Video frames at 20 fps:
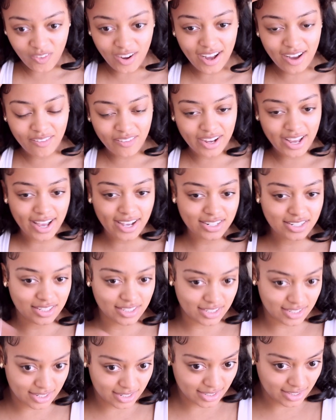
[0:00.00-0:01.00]
Wow, I
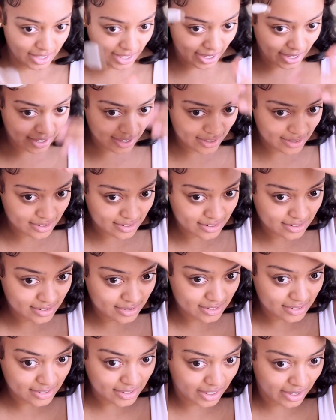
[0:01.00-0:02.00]
actually did that
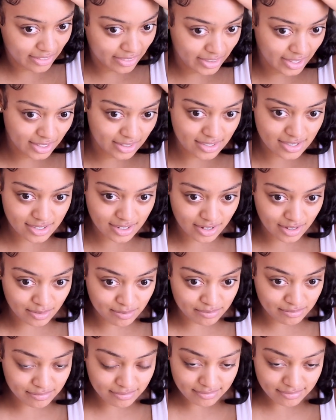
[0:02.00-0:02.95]
and then some.